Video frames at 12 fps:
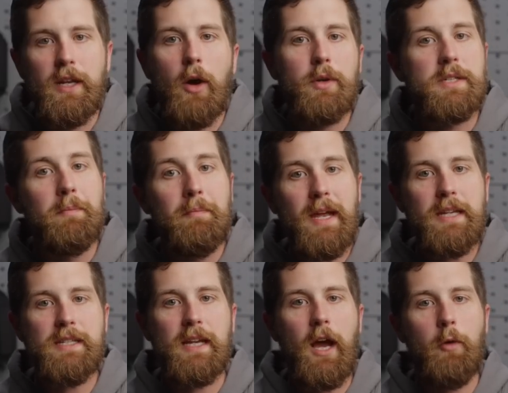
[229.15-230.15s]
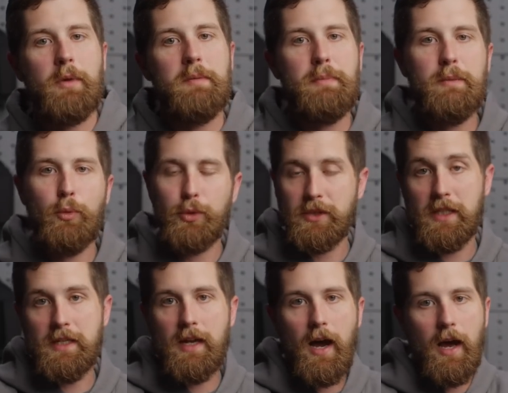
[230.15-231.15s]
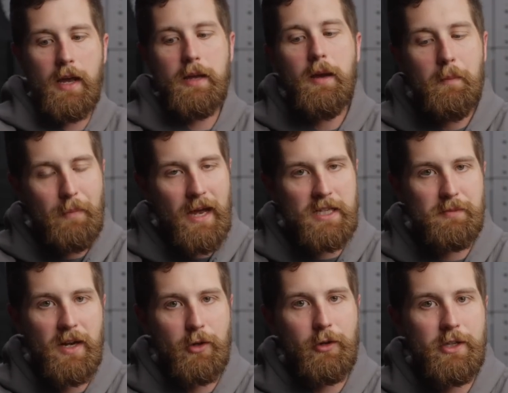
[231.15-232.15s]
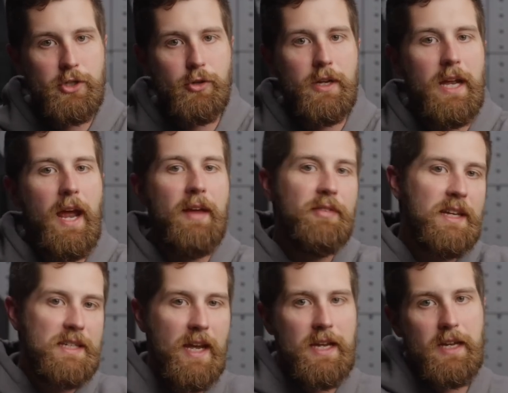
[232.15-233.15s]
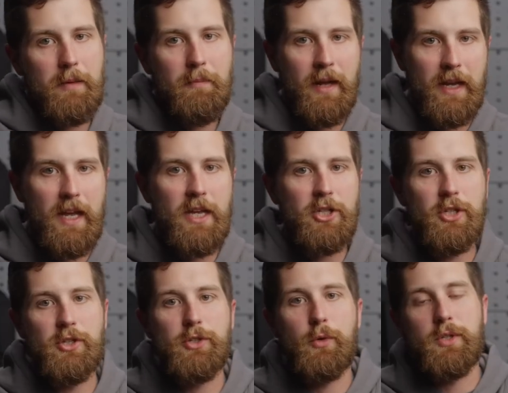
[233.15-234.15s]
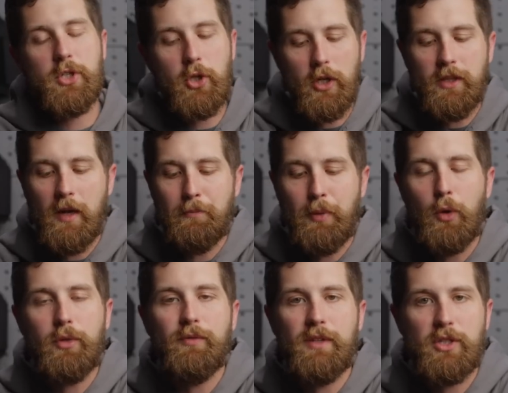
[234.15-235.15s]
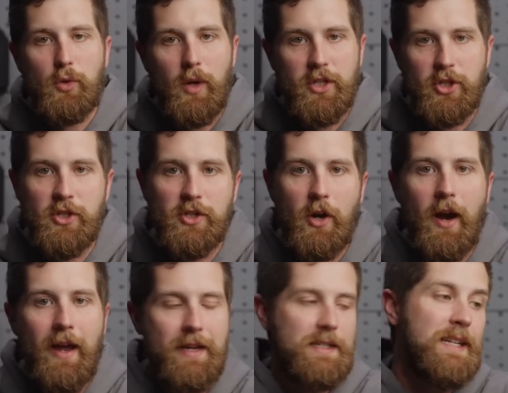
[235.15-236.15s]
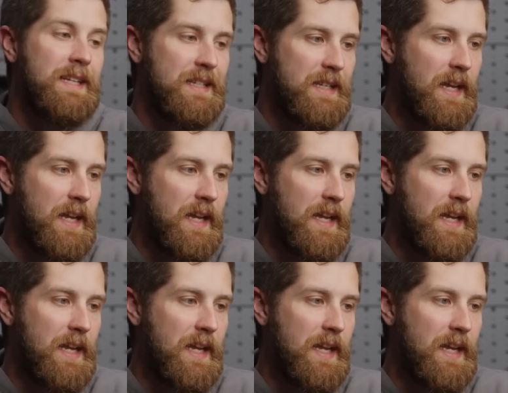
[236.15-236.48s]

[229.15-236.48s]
Now, it's amazing how many people will deny past medical history and they take medications. So it's good that both of these questions are asked in